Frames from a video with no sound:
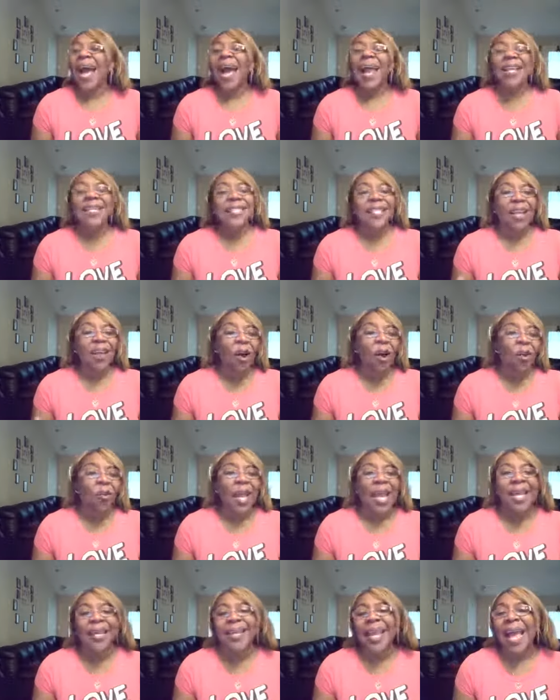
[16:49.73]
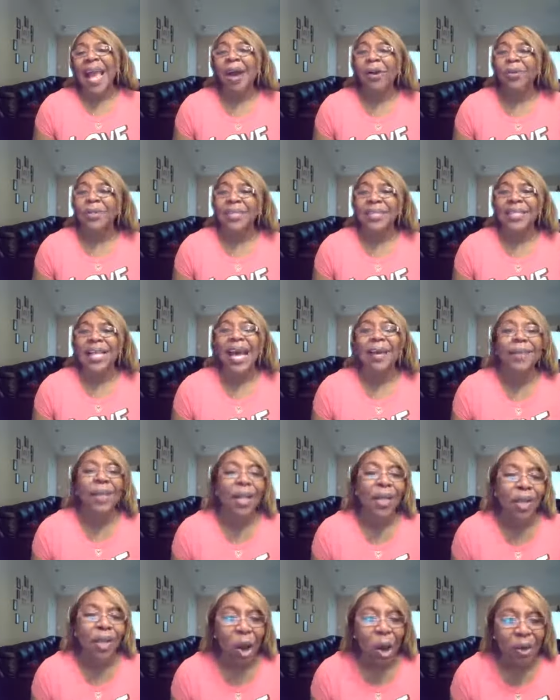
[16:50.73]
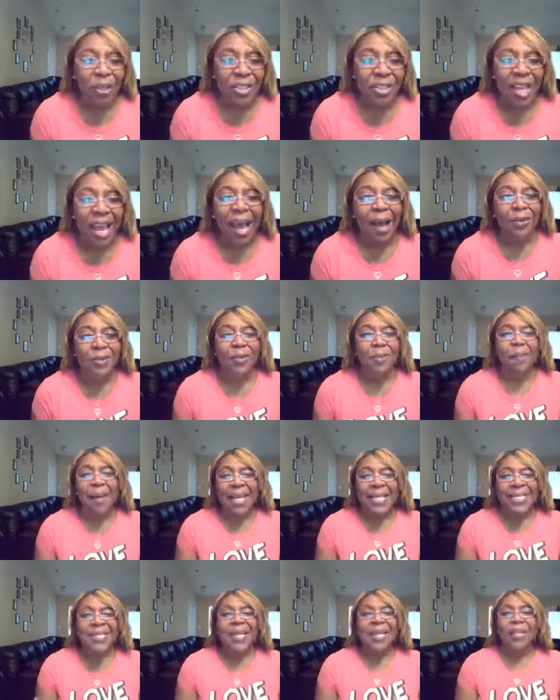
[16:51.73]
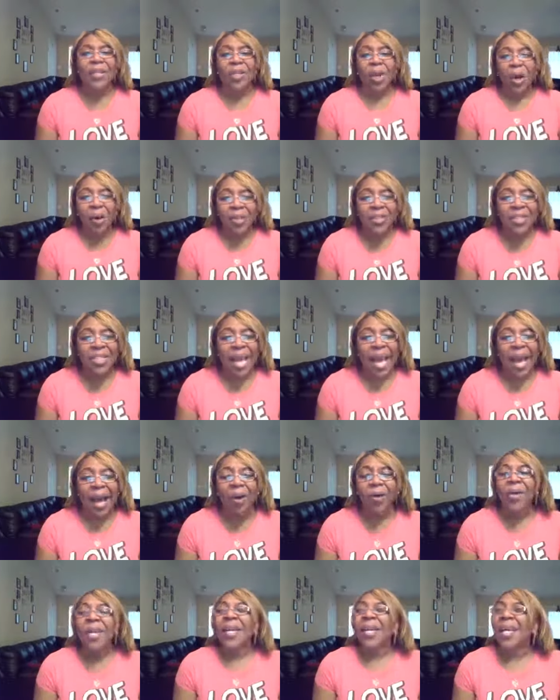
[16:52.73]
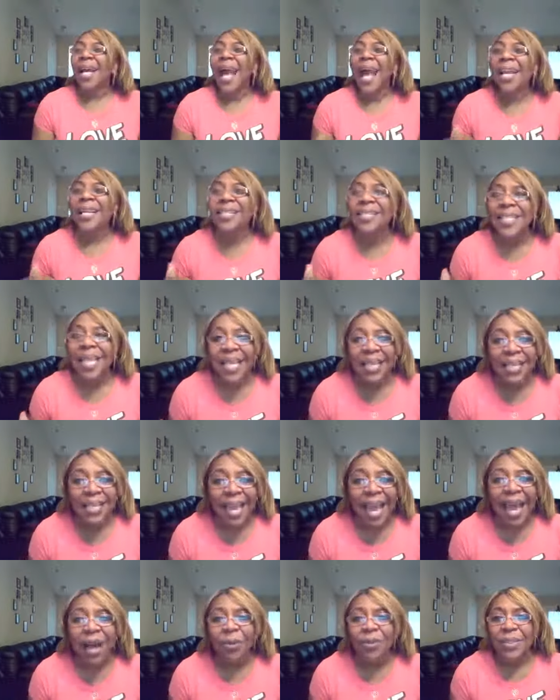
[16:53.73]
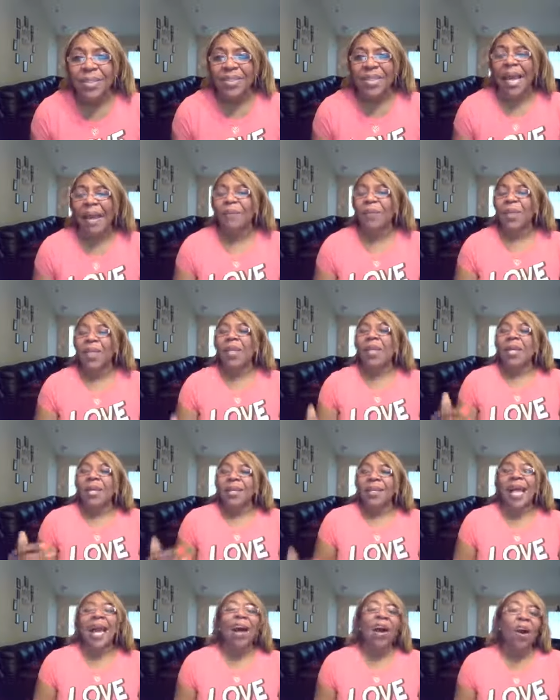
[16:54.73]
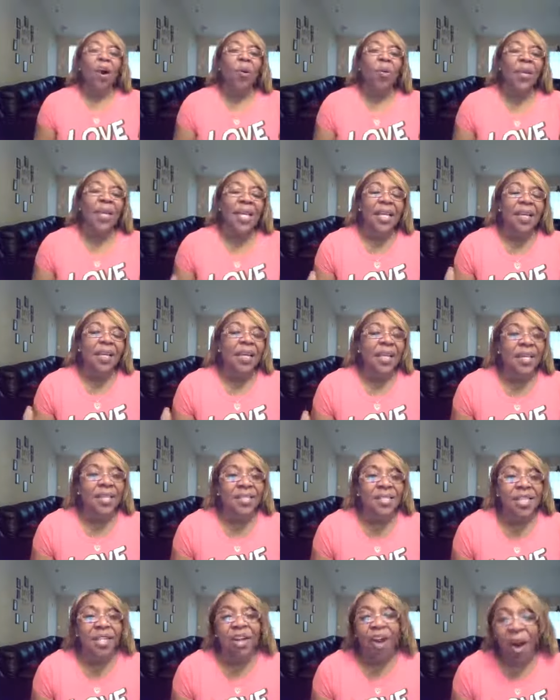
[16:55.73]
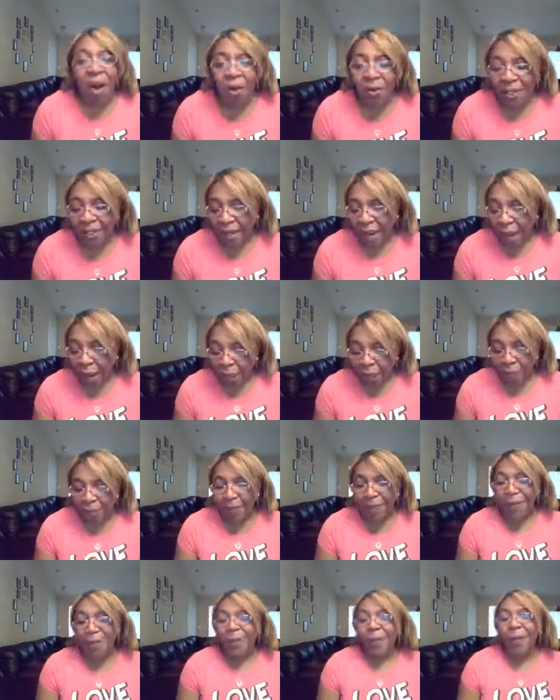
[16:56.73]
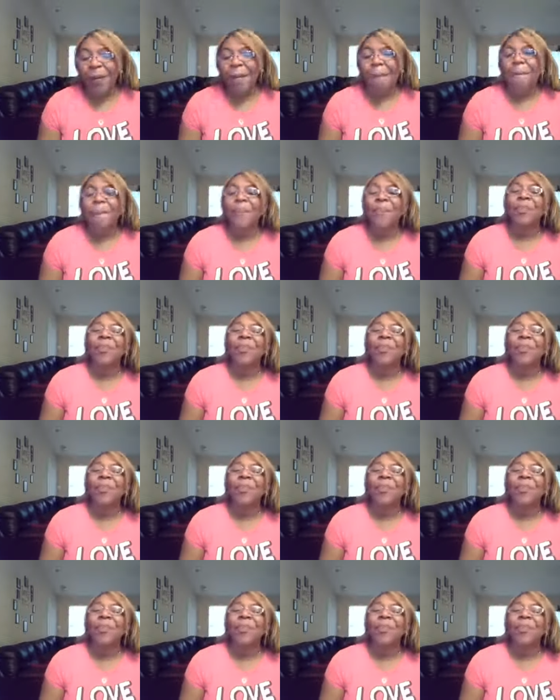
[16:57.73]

God is saying, okay, now it's time to launch out. Somebody say, launch out. God is saying now it's time to not only is he calling, I remember